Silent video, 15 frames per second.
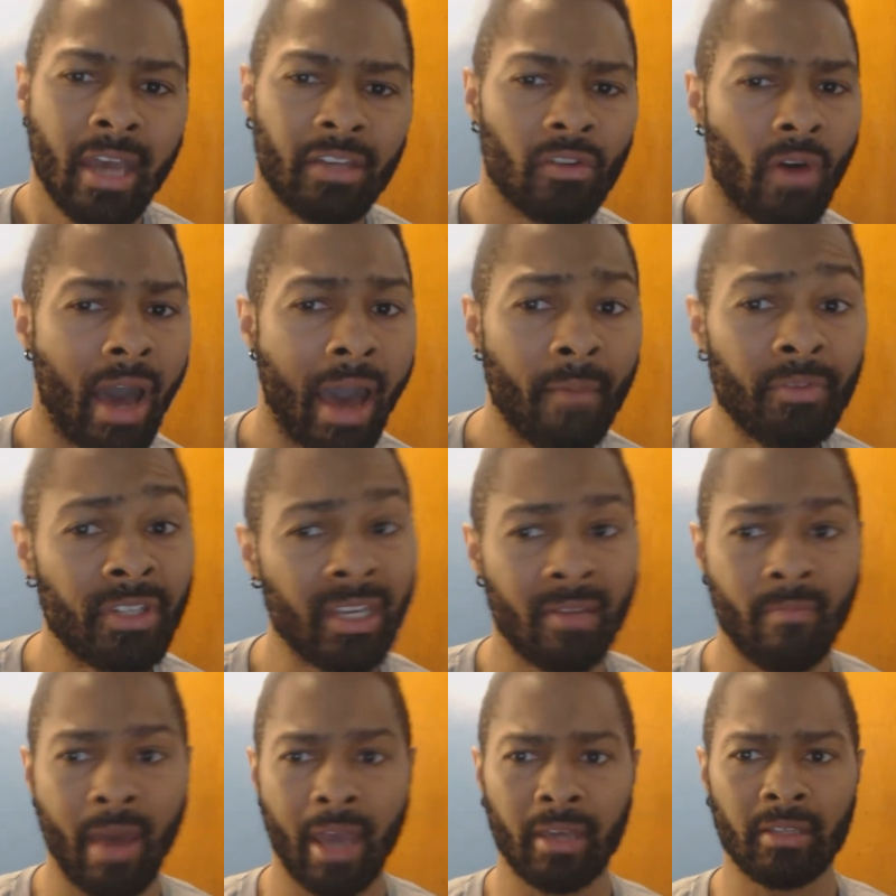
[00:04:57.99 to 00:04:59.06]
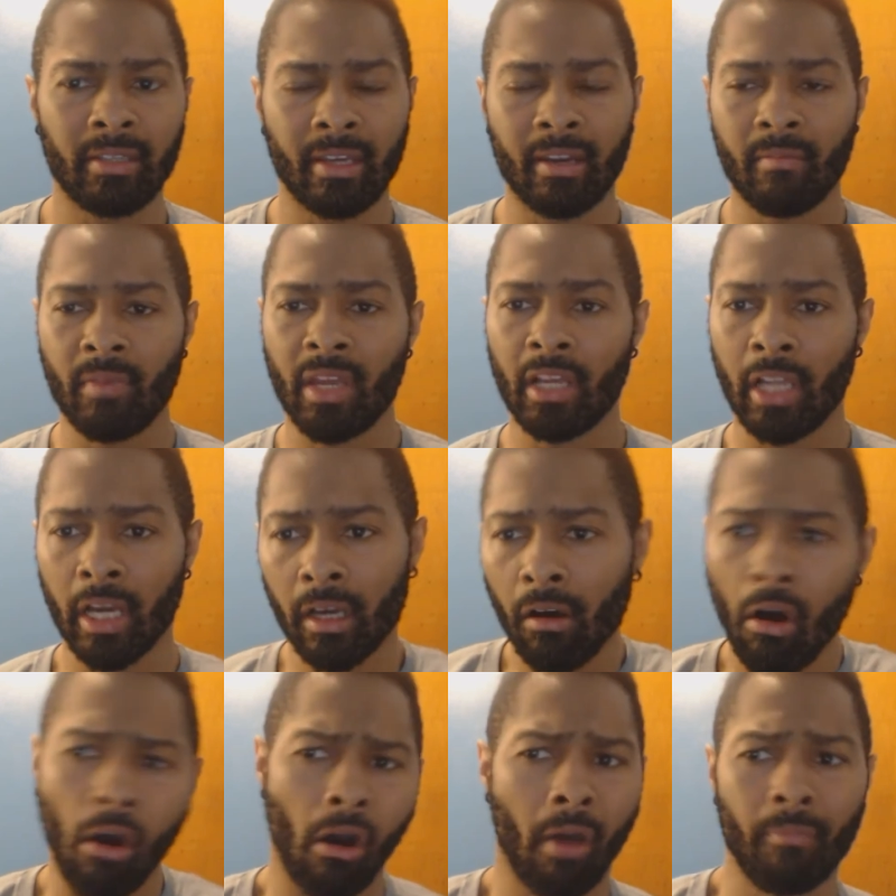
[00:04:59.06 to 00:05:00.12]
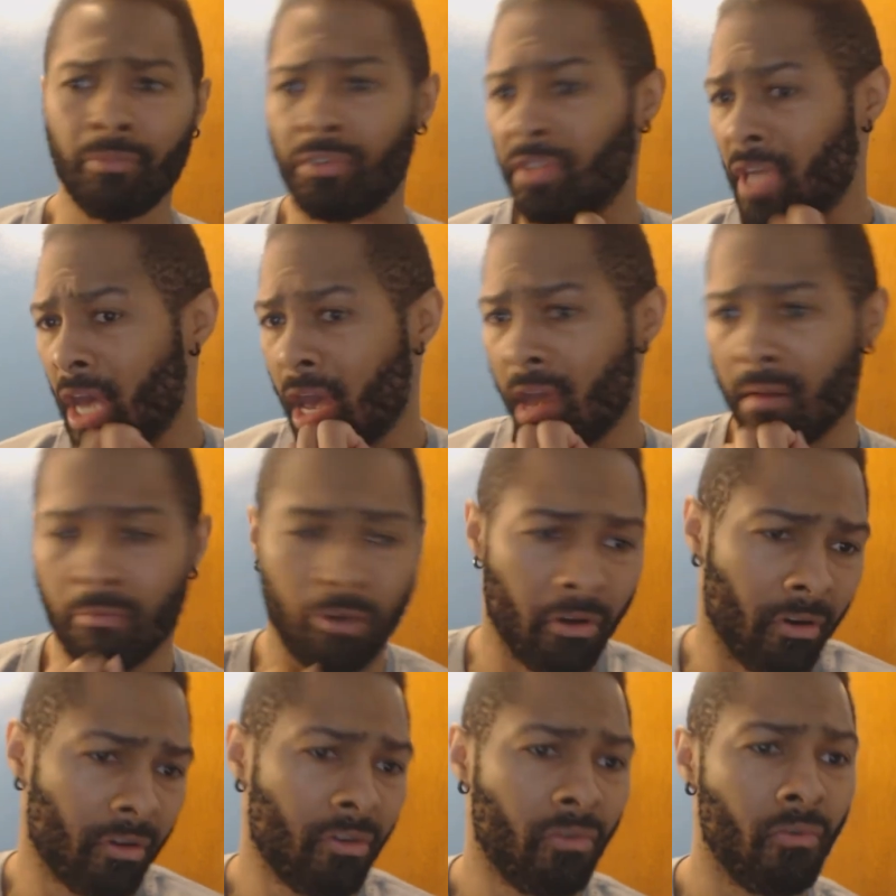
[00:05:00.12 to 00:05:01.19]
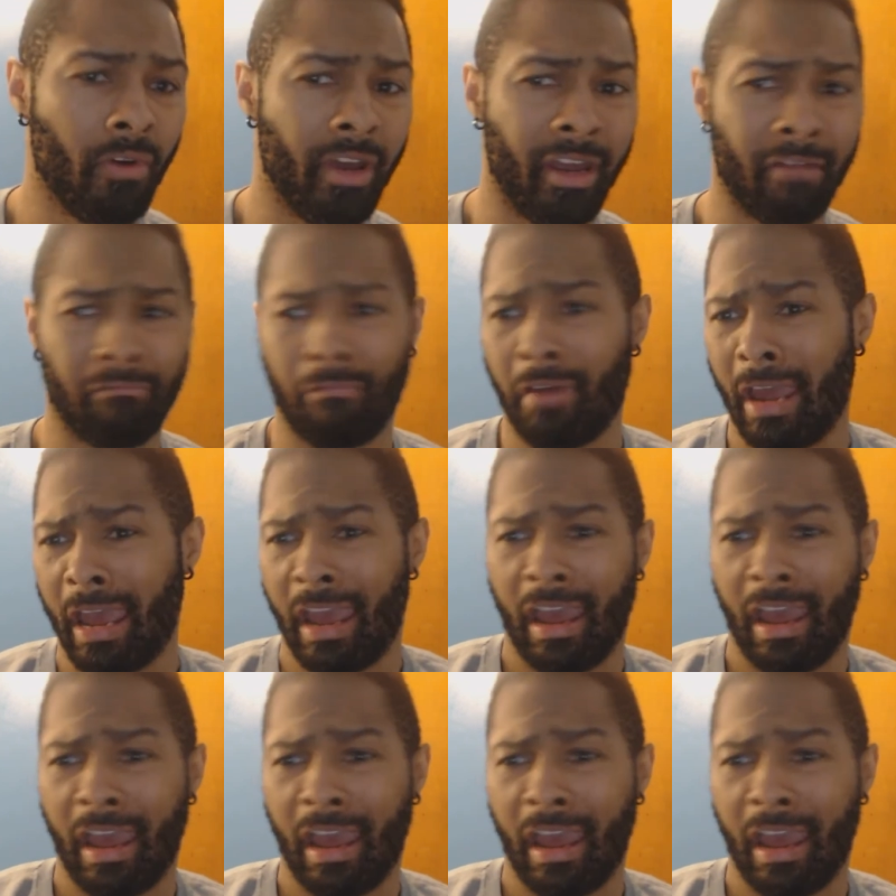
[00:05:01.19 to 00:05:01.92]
So I'm sitting back, instead of being like, oh, I'm sad, I'm gonna quit,